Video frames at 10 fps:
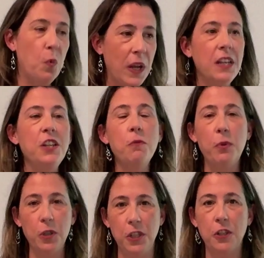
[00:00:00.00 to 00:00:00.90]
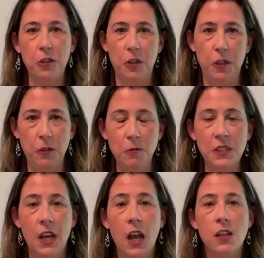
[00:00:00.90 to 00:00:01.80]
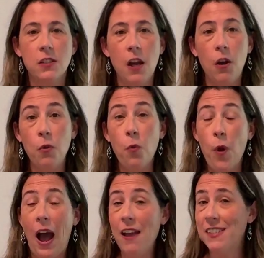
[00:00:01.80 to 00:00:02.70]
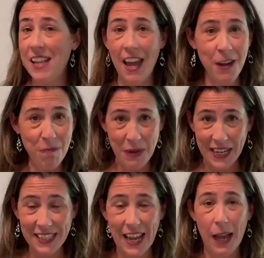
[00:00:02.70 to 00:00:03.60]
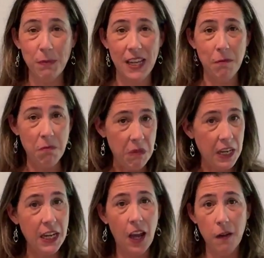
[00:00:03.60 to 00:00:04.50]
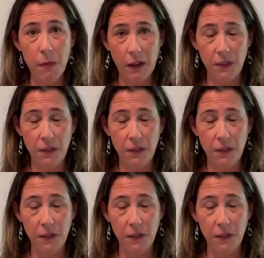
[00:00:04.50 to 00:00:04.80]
when you book your cruise. So I've said it many times in many of my